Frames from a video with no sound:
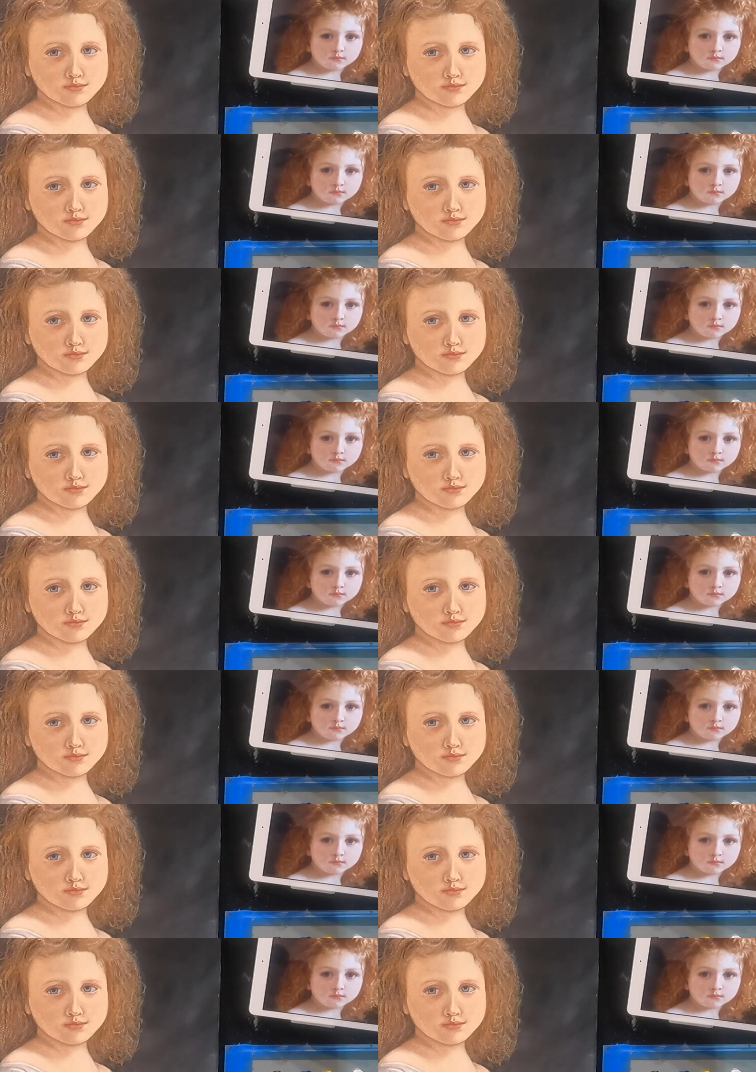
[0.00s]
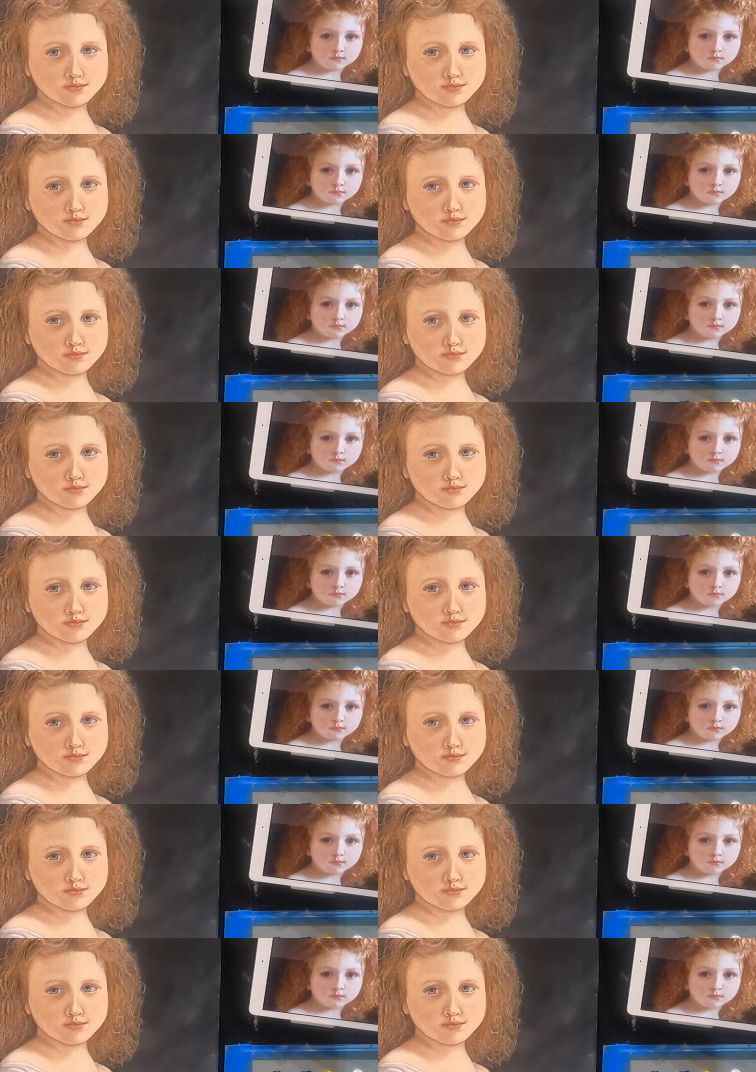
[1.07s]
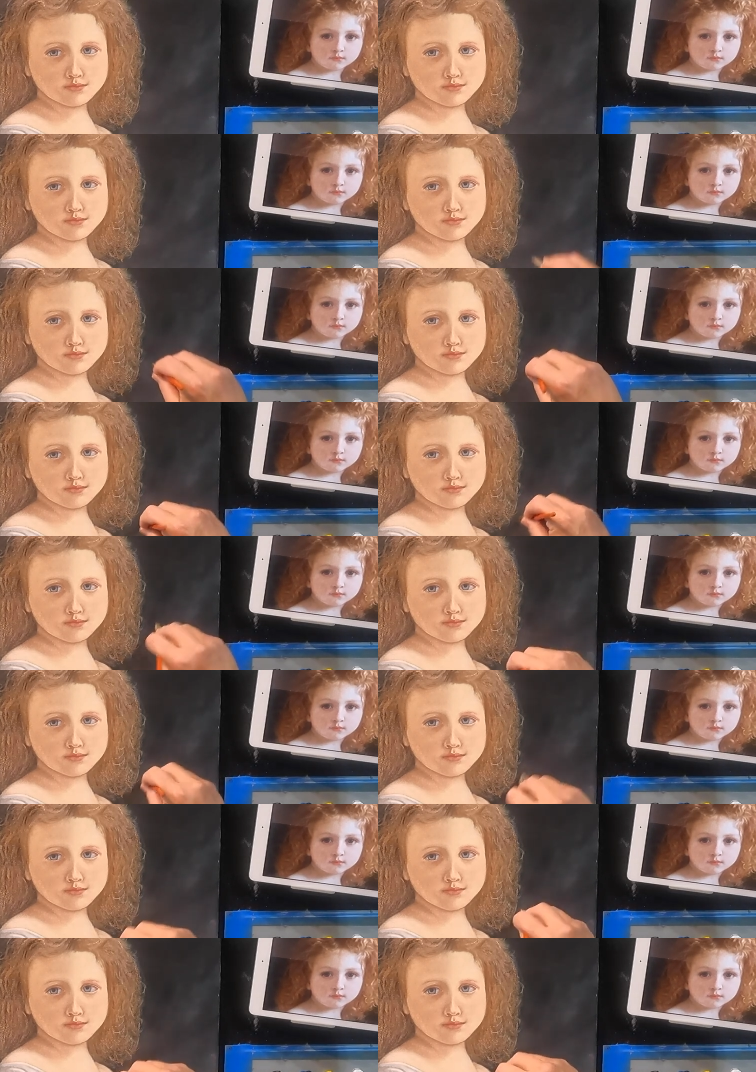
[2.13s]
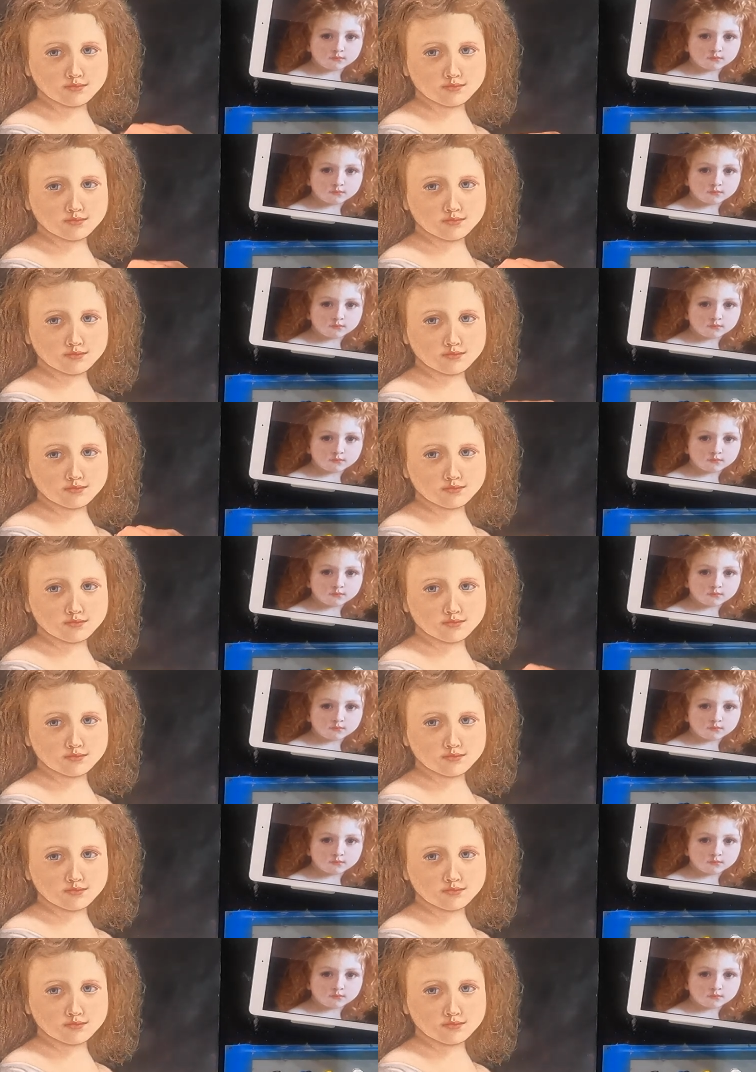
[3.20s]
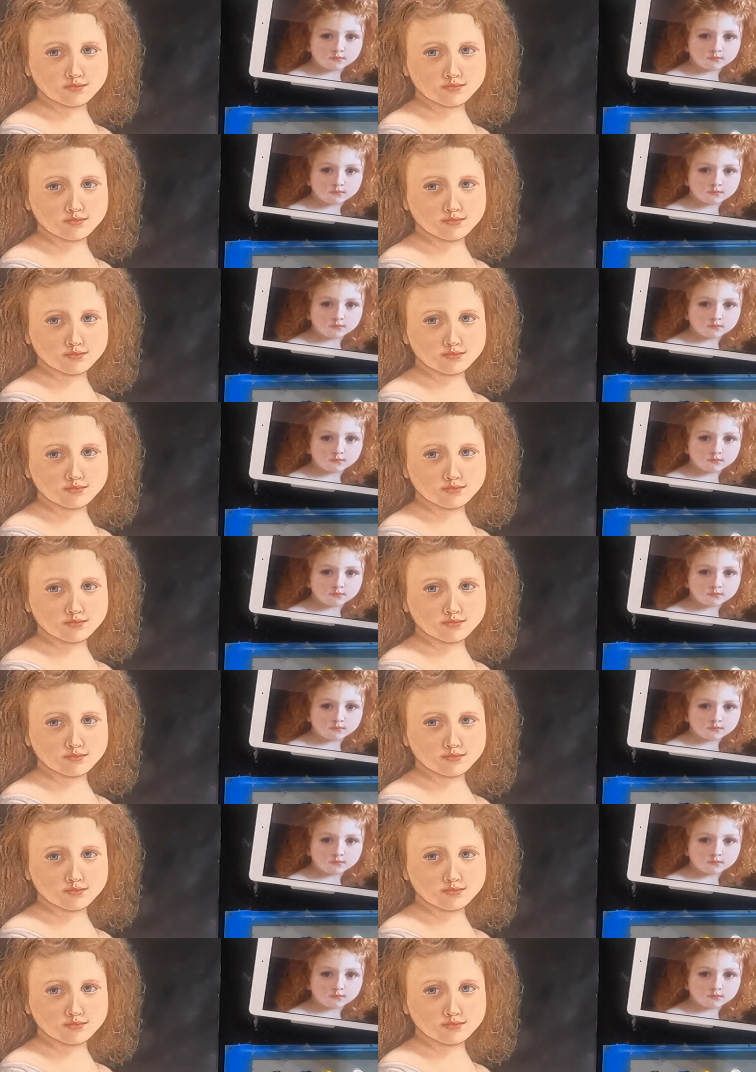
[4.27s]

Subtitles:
Nobody speaks.